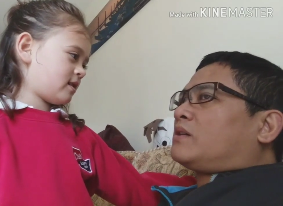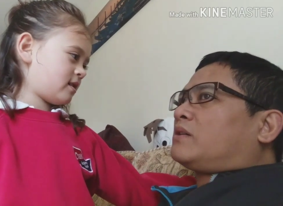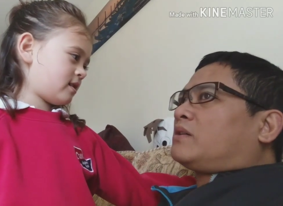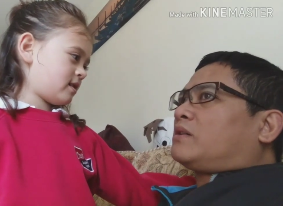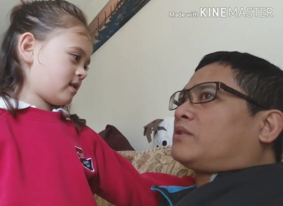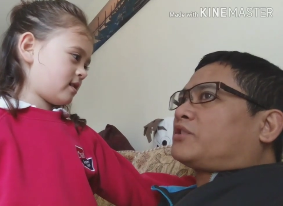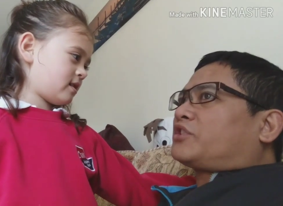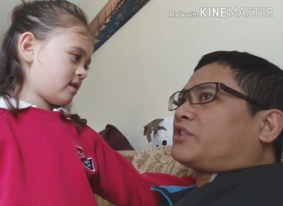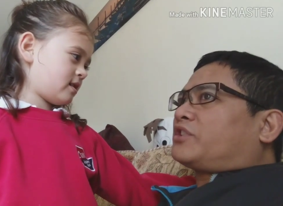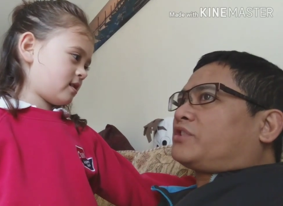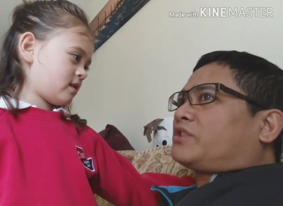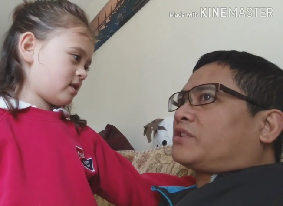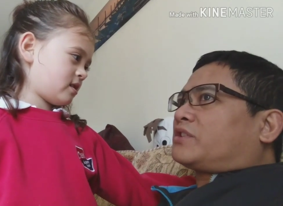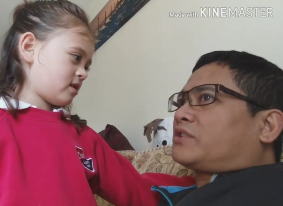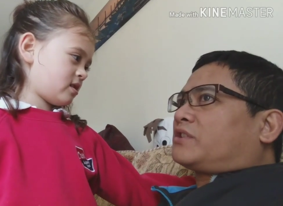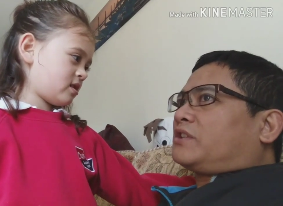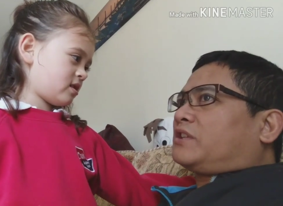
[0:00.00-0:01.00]
Speaker 1: Oh, she's
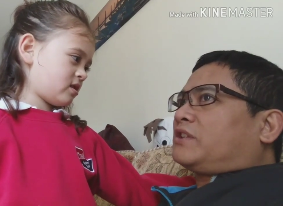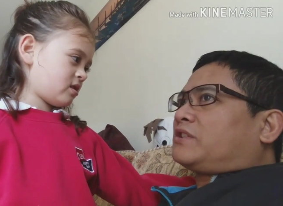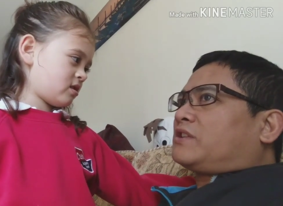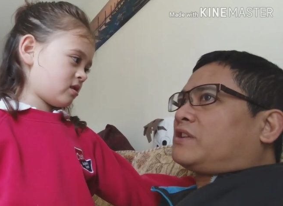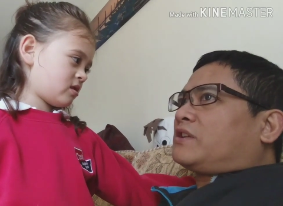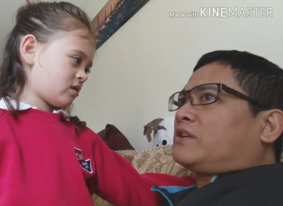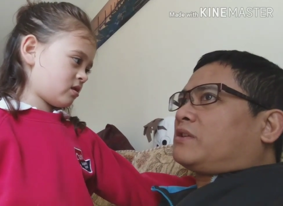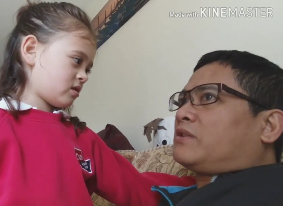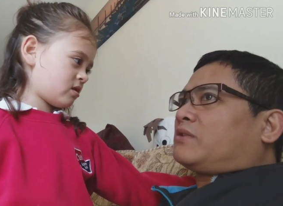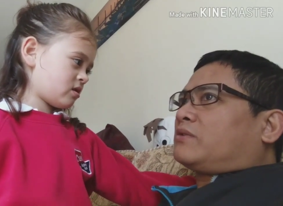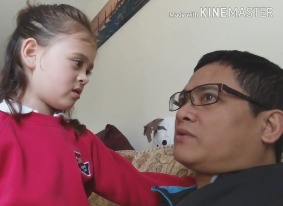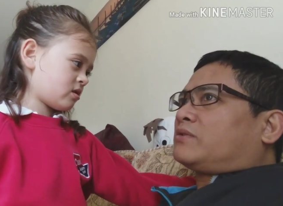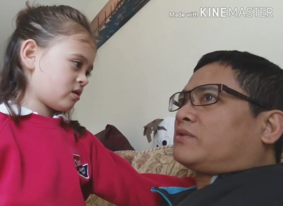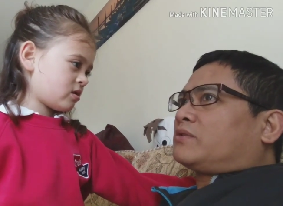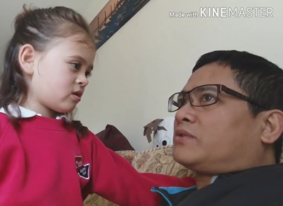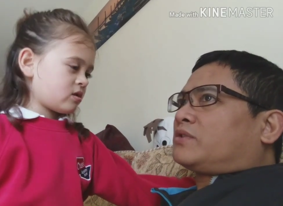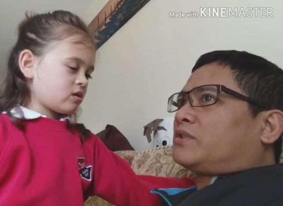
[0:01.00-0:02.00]
just teasing
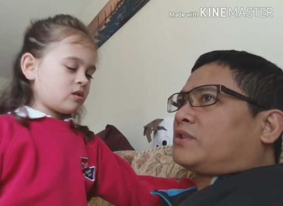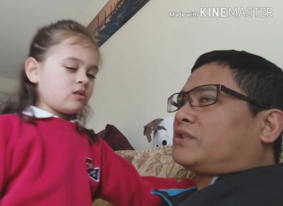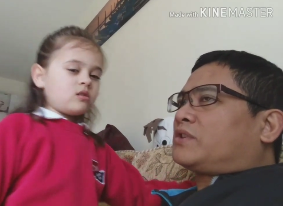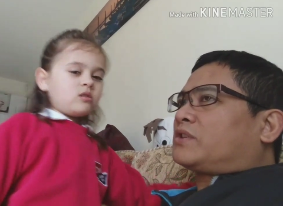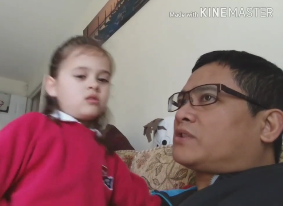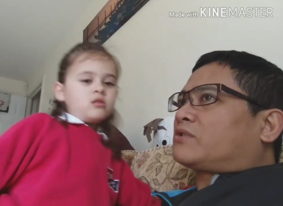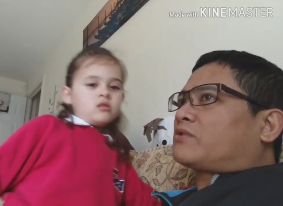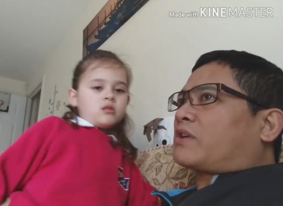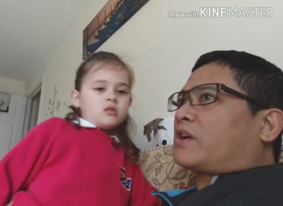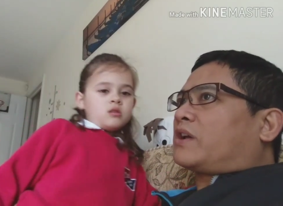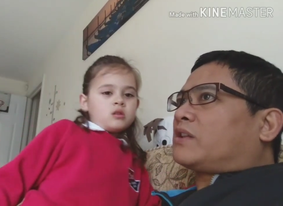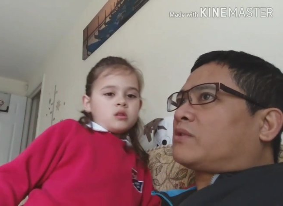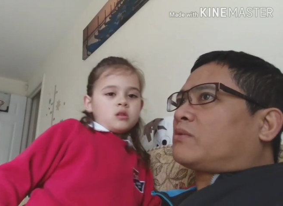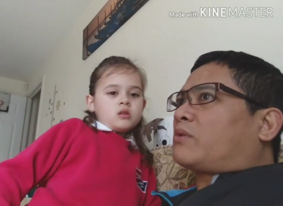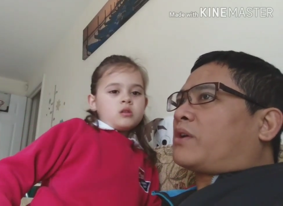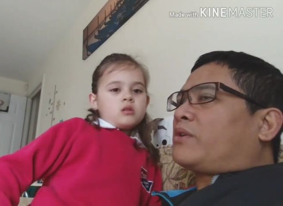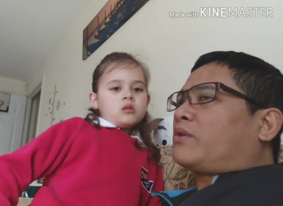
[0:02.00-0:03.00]
you. She's just
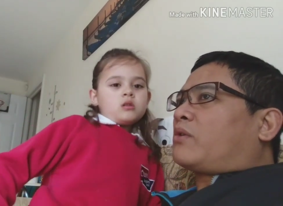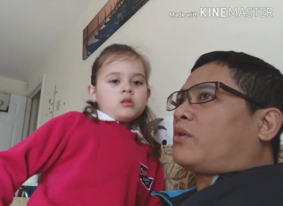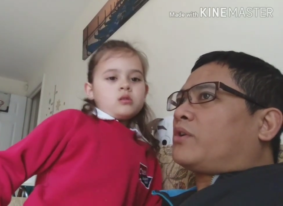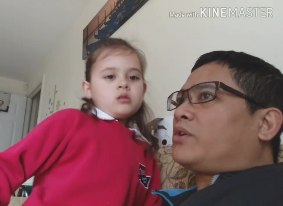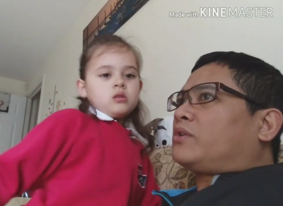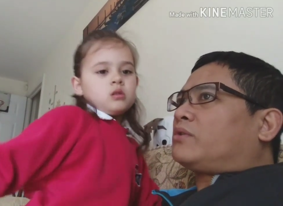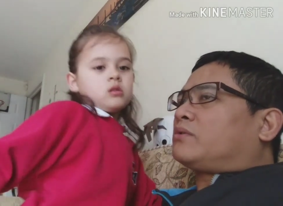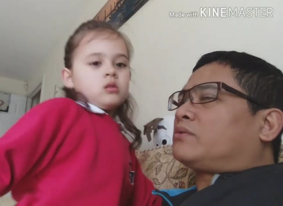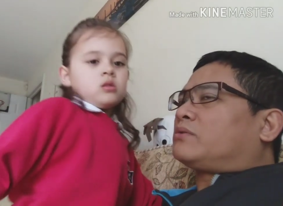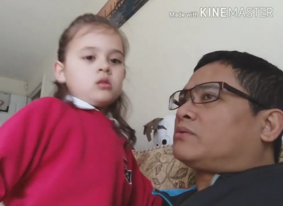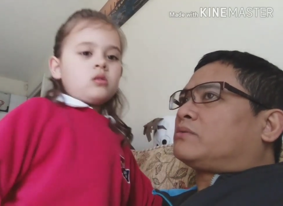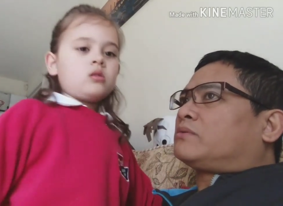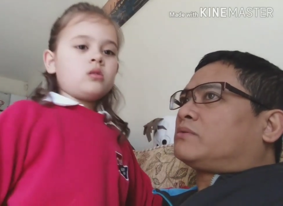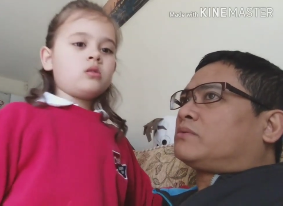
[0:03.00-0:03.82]
trying to annoy you.